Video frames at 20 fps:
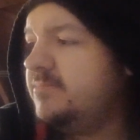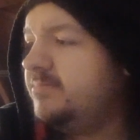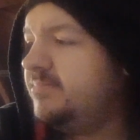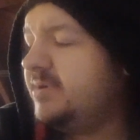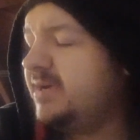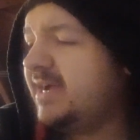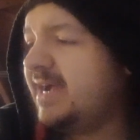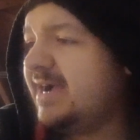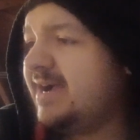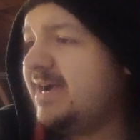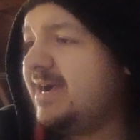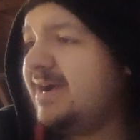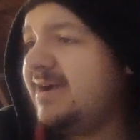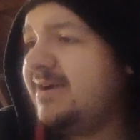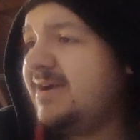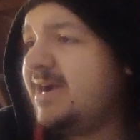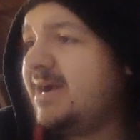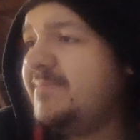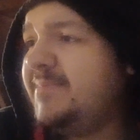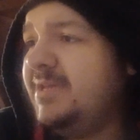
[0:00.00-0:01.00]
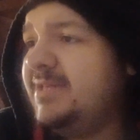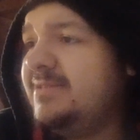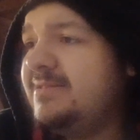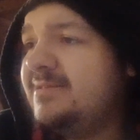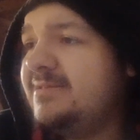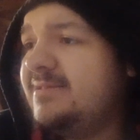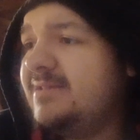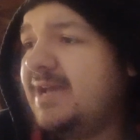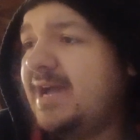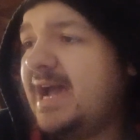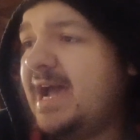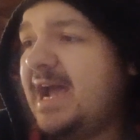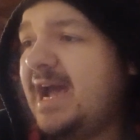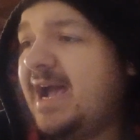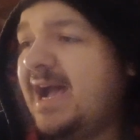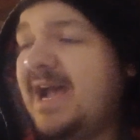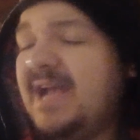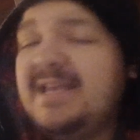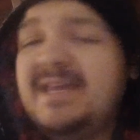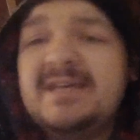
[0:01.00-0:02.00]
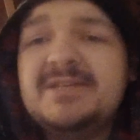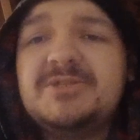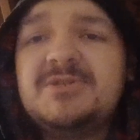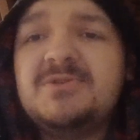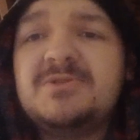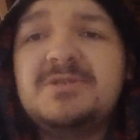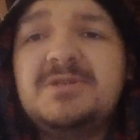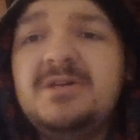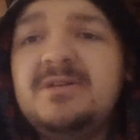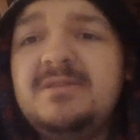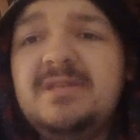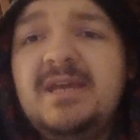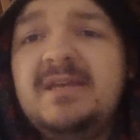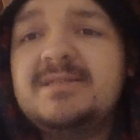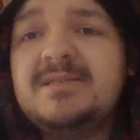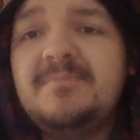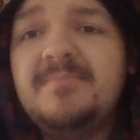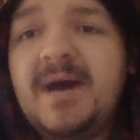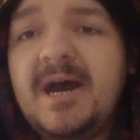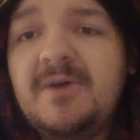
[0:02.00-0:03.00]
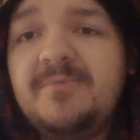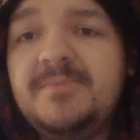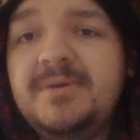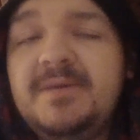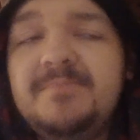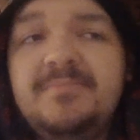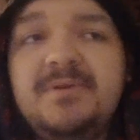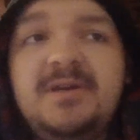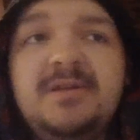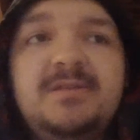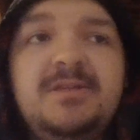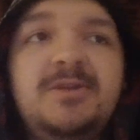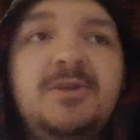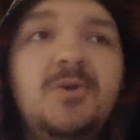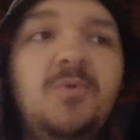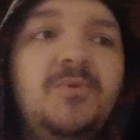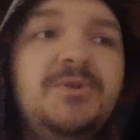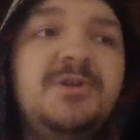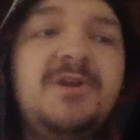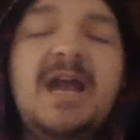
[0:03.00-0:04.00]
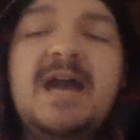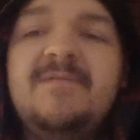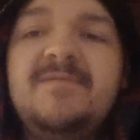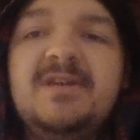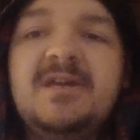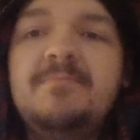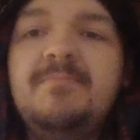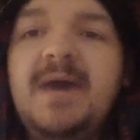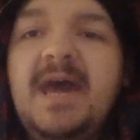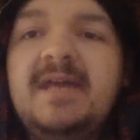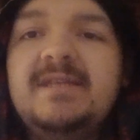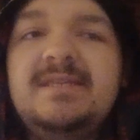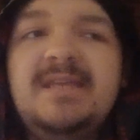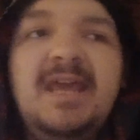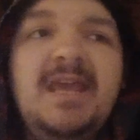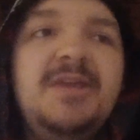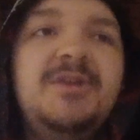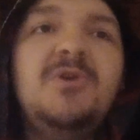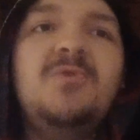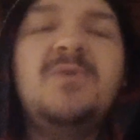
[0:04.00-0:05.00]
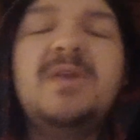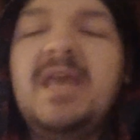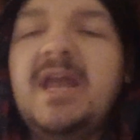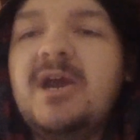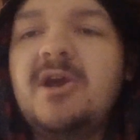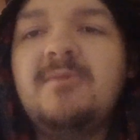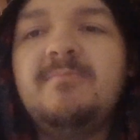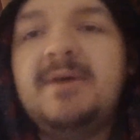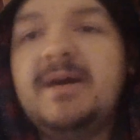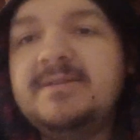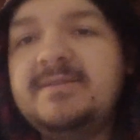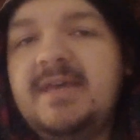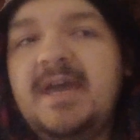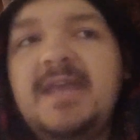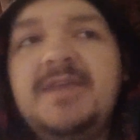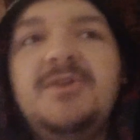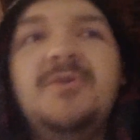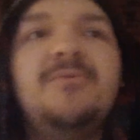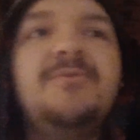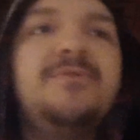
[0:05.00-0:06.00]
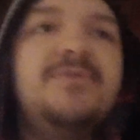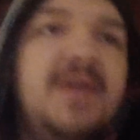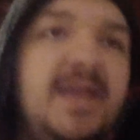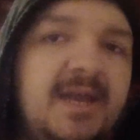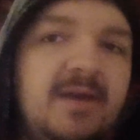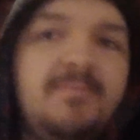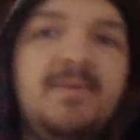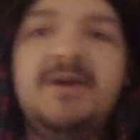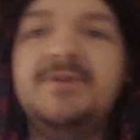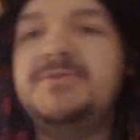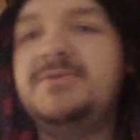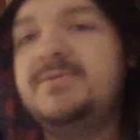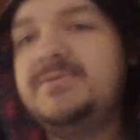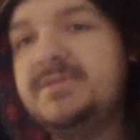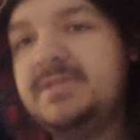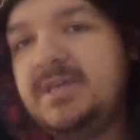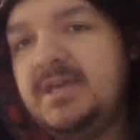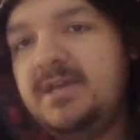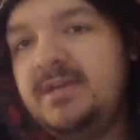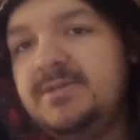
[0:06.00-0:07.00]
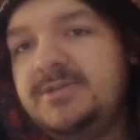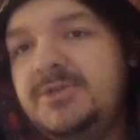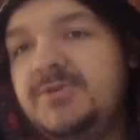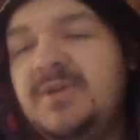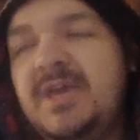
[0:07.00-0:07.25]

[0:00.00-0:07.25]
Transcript: But, I mean, I guess there's good things about me, but, you know, when you're having a bad day, you don't care about that. You don't think about those things.